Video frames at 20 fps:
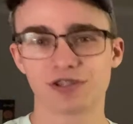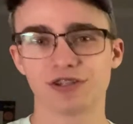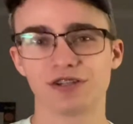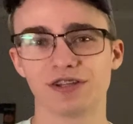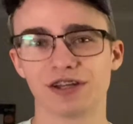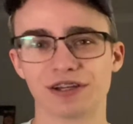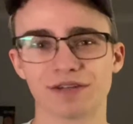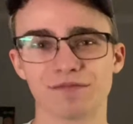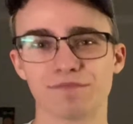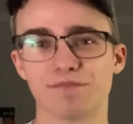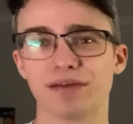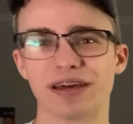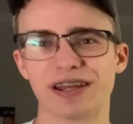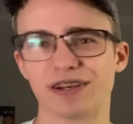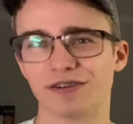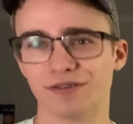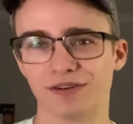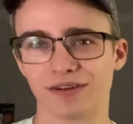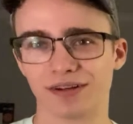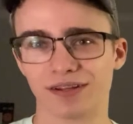to like bet
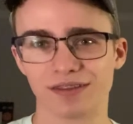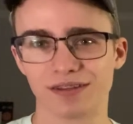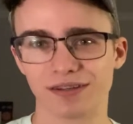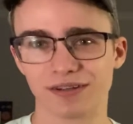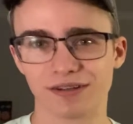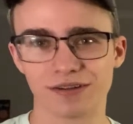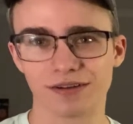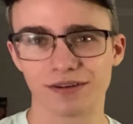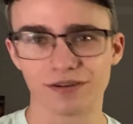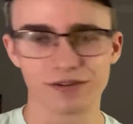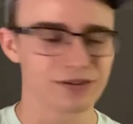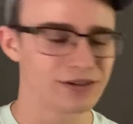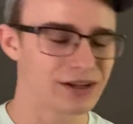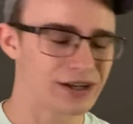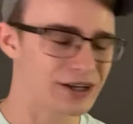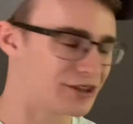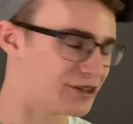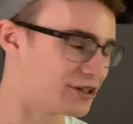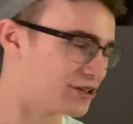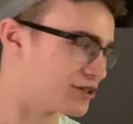or anything
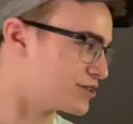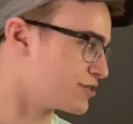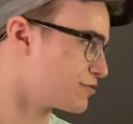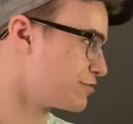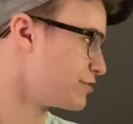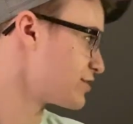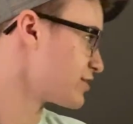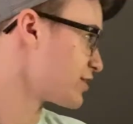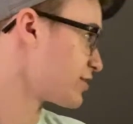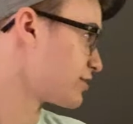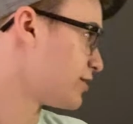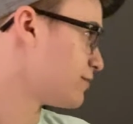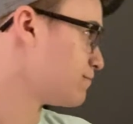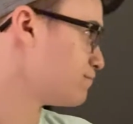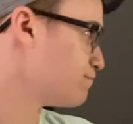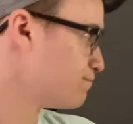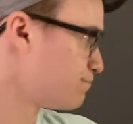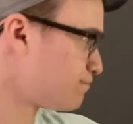serious like that.